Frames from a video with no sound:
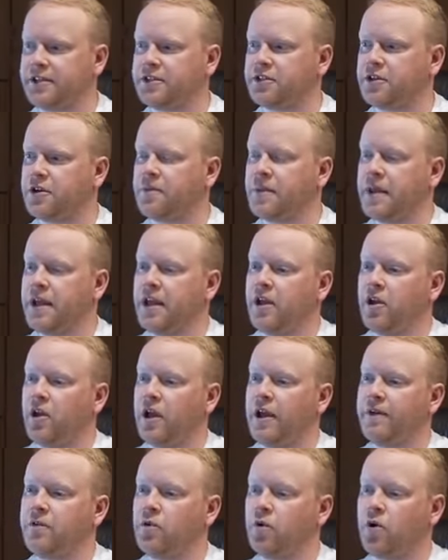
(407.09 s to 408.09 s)
So
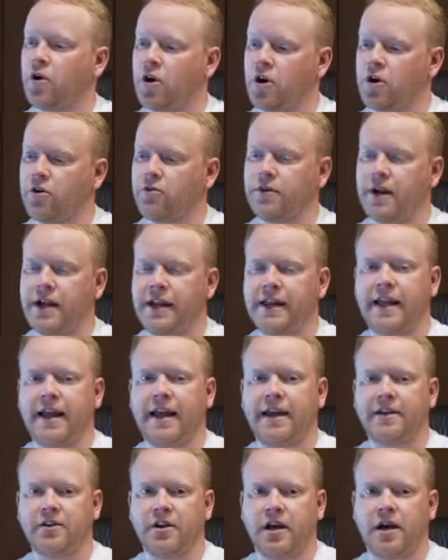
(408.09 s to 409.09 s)
if you are writing
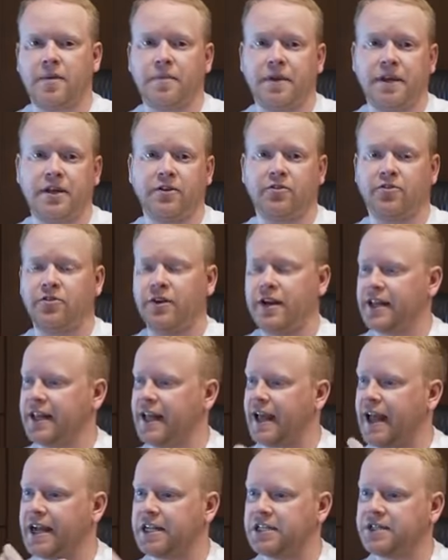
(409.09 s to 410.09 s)
ad copy and creating
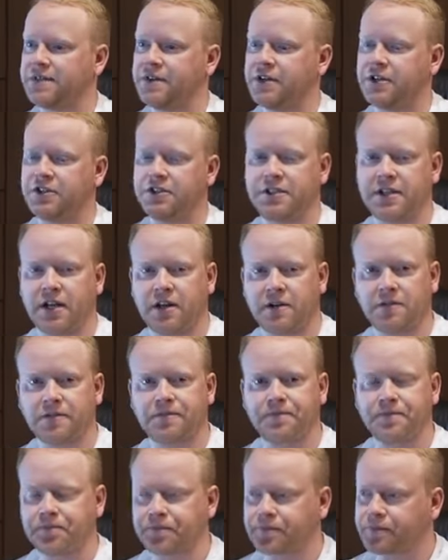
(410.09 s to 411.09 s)
ads for
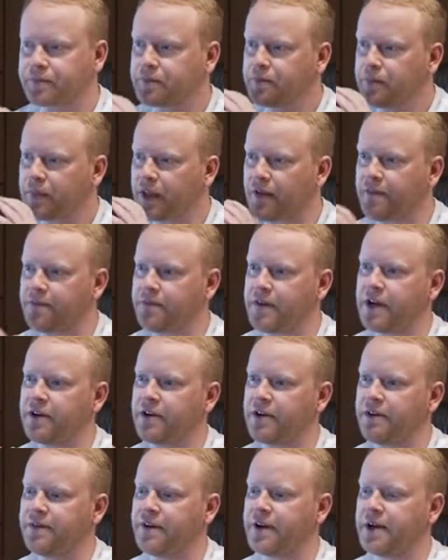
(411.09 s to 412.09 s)
yourself,
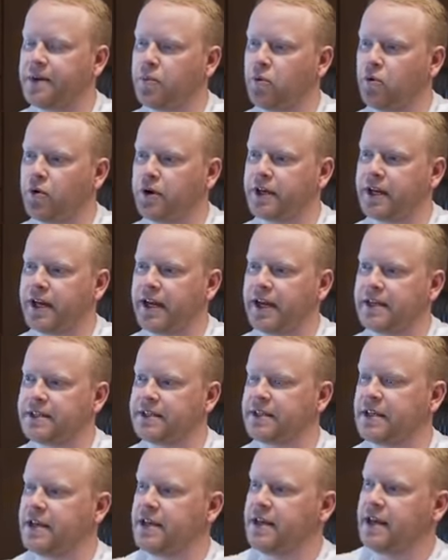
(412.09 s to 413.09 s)
very, very important, guys,